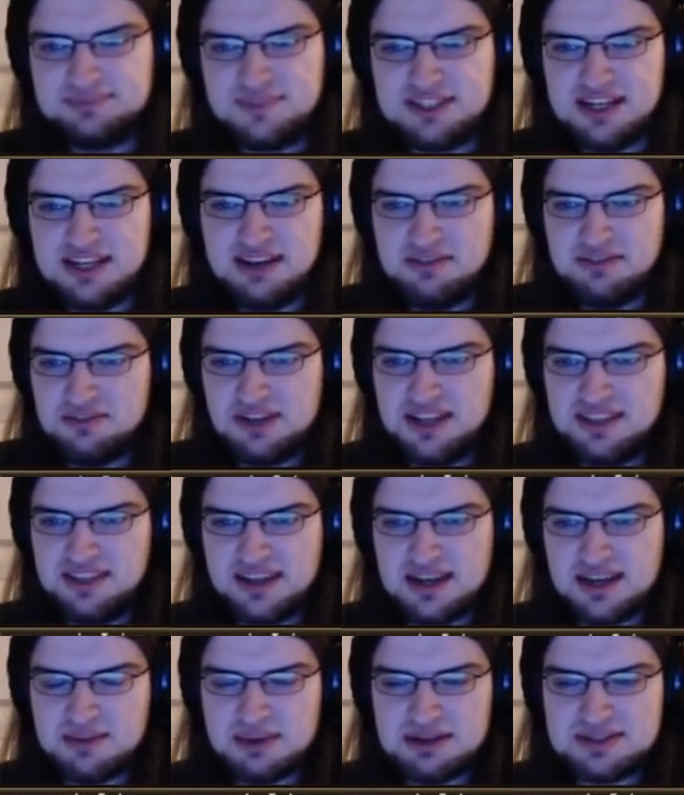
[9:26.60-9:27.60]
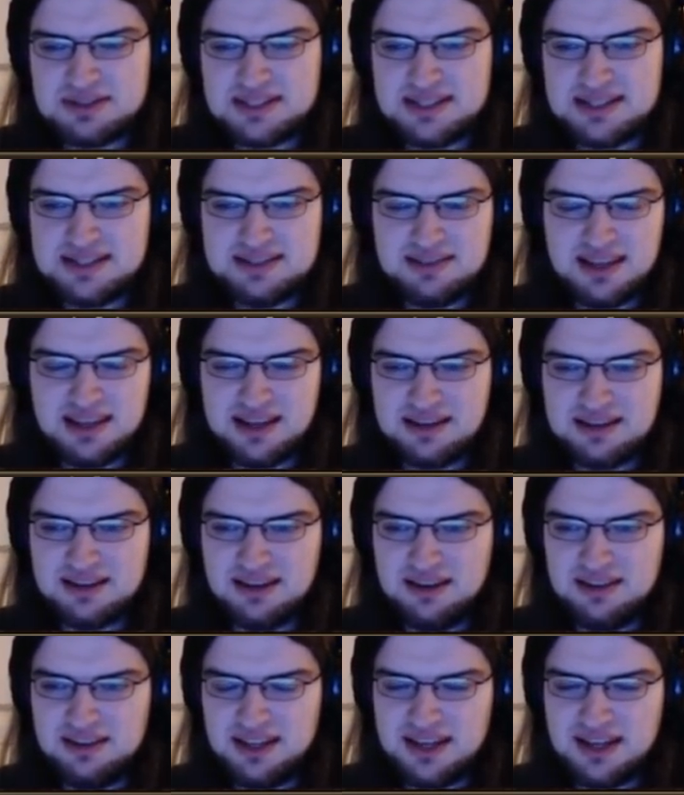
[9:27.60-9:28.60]
I never really think about it, and
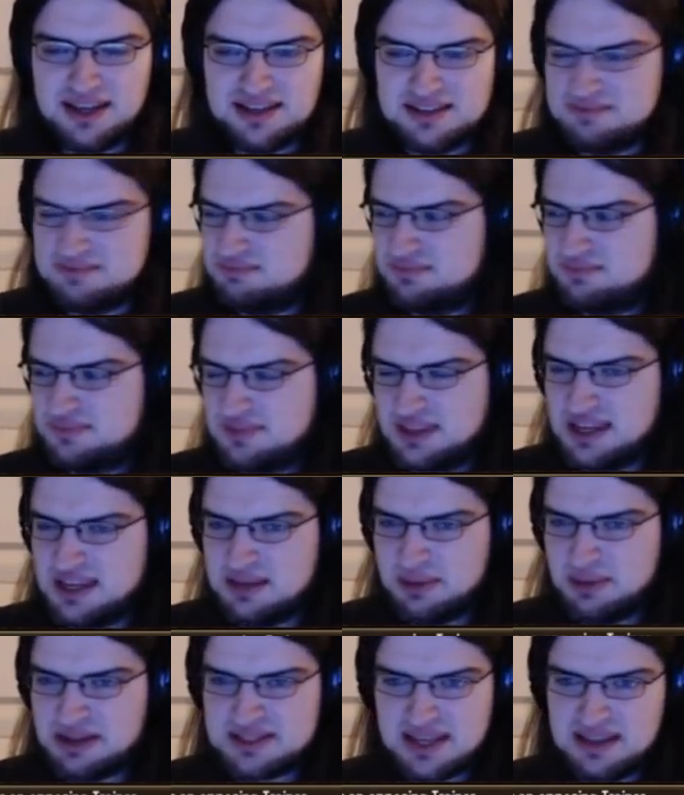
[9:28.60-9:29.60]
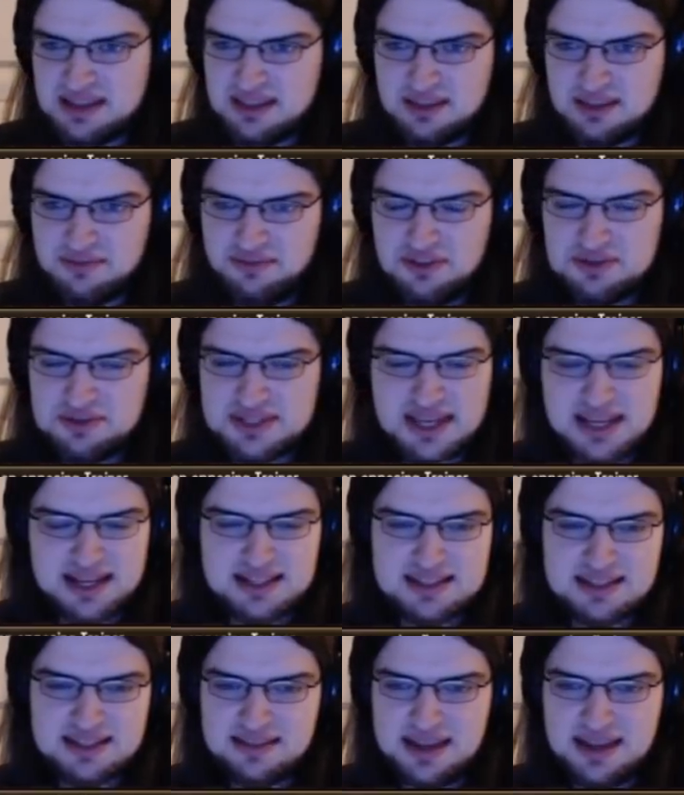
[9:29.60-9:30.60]
think about it in the few
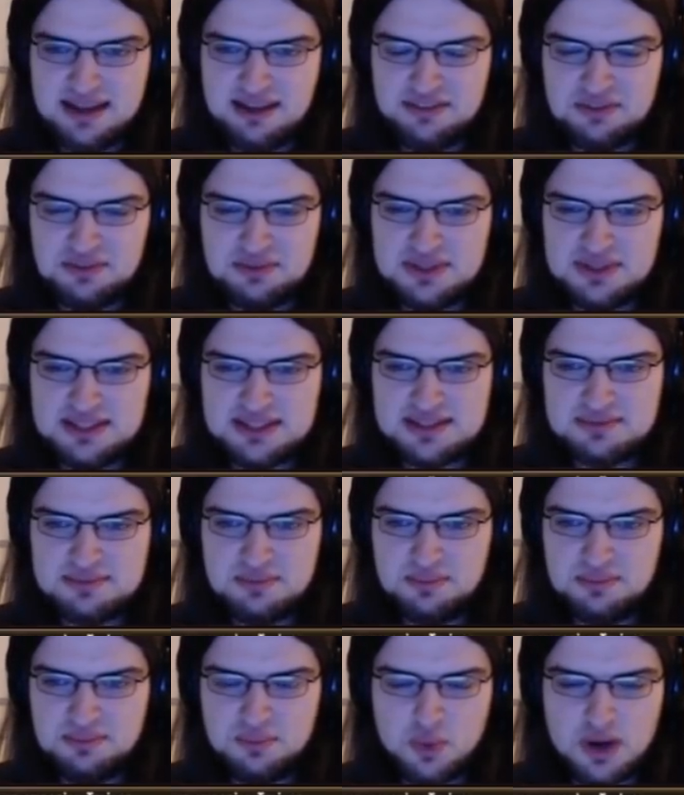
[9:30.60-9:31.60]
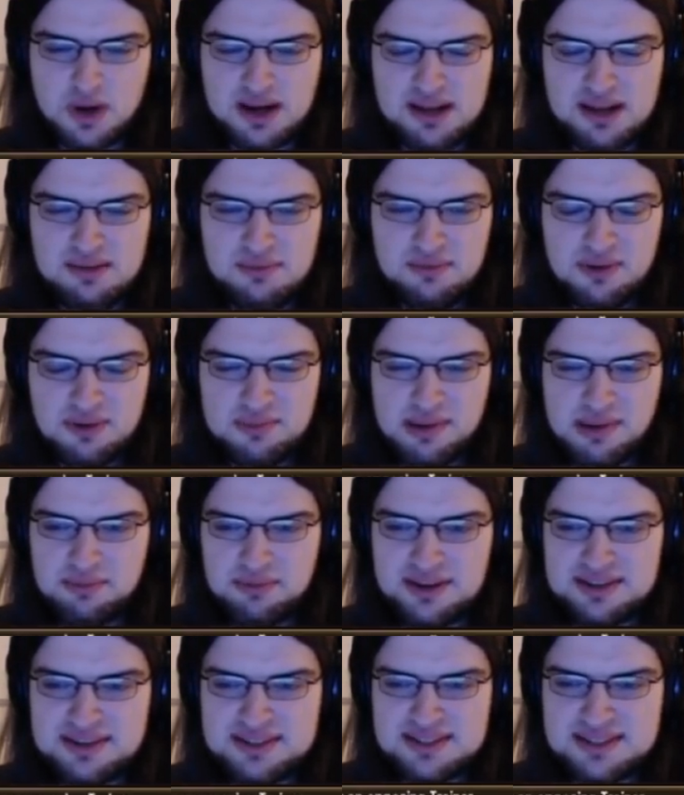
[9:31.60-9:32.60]
seconds, and then afterwards, why
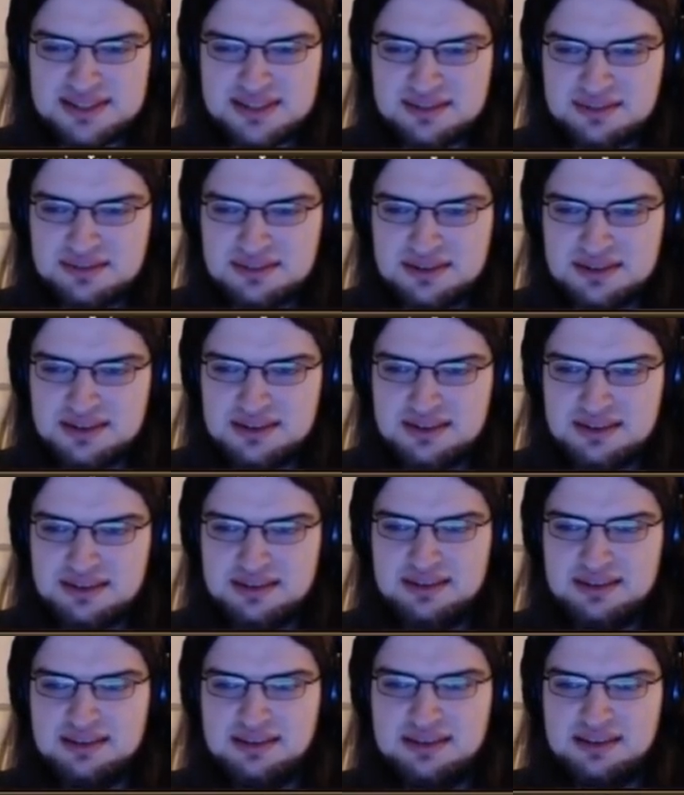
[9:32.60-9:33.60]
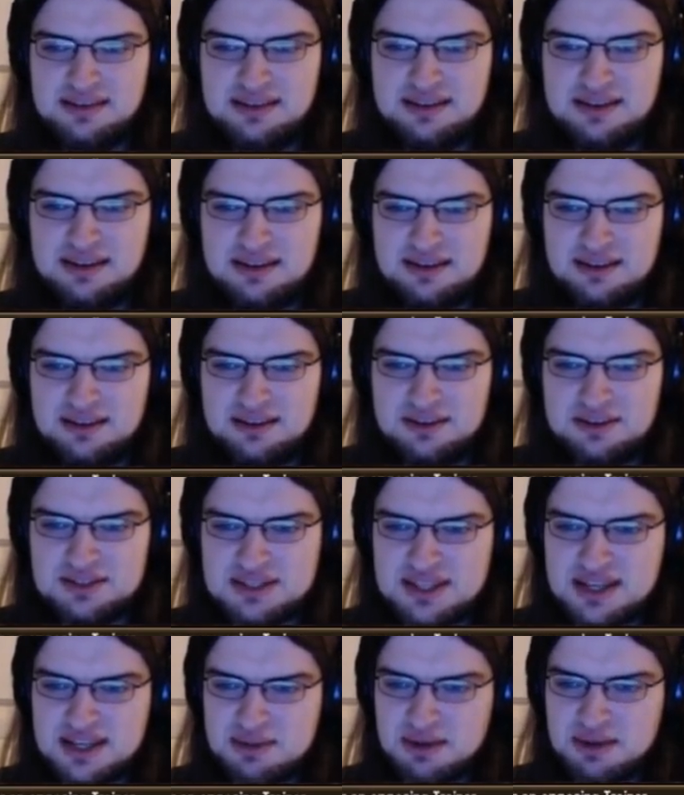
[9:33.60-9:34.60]
remember it? So, got
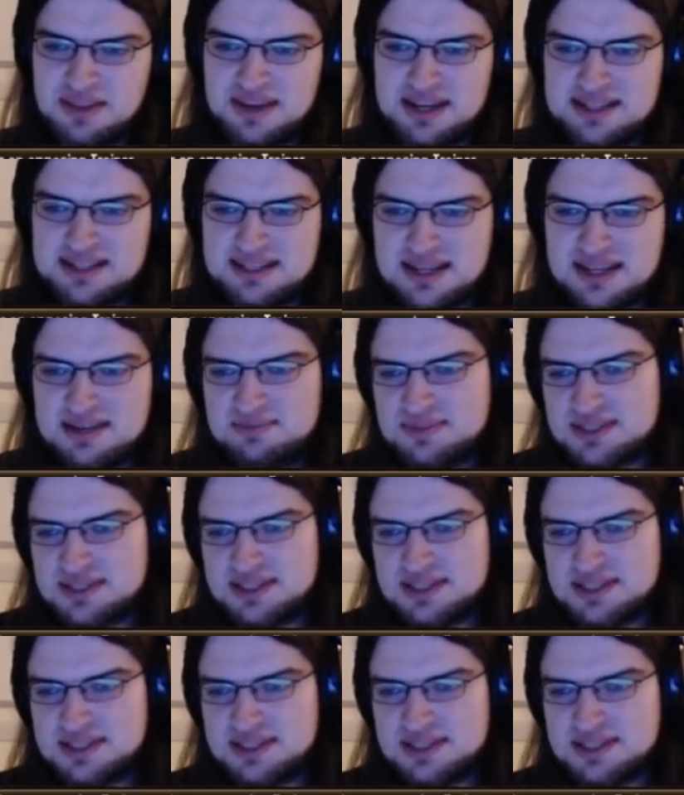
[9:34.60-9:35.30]
to think about the next game.